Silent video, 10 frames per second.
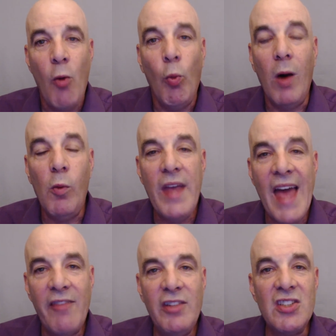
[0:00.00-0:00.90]
What we
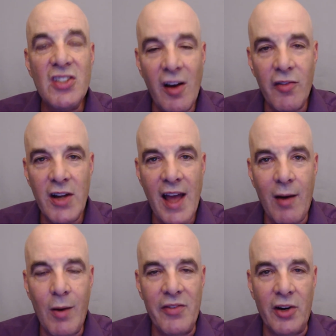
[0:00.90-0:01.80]
have discovered,
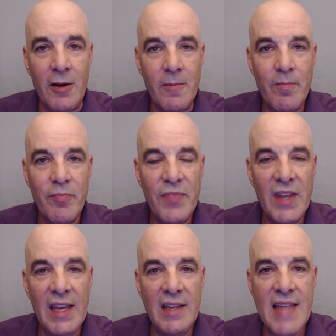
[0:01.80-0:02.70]
however,
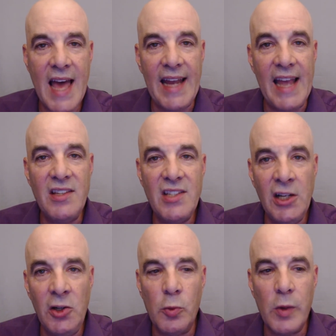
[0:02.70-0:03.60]
is that a
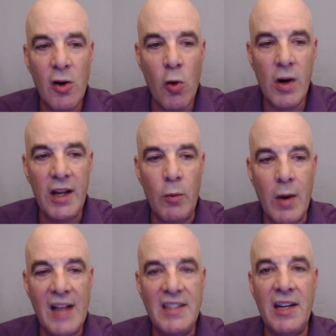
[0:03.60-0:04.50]
single recording,
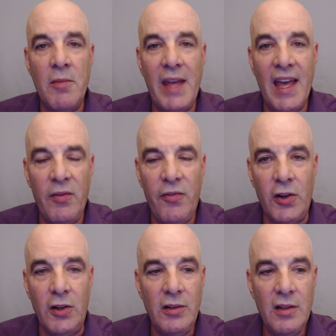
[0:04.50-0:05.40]
whereas it can be
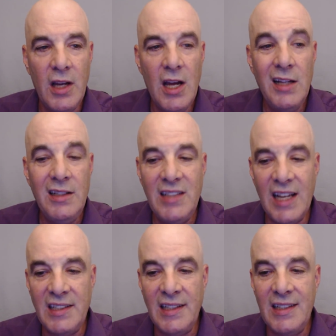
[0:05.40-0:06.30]
helpful,
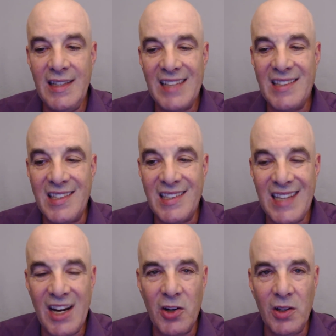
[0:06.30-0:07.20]
doesn't
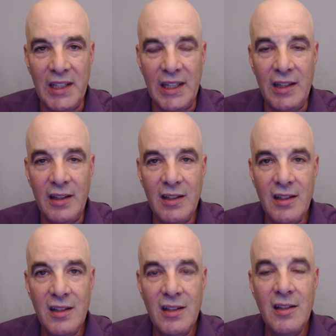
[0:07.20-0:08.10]
necessarily
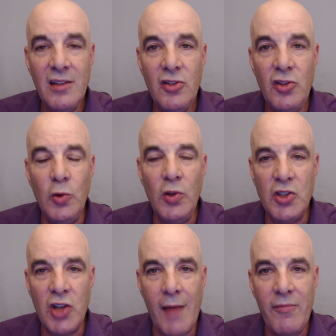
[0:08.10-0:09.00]
do the
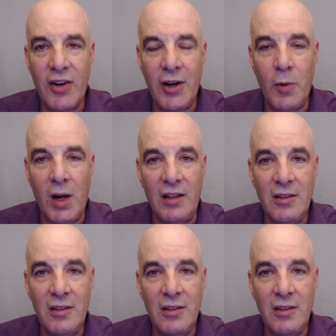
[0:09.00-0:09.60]
job very well.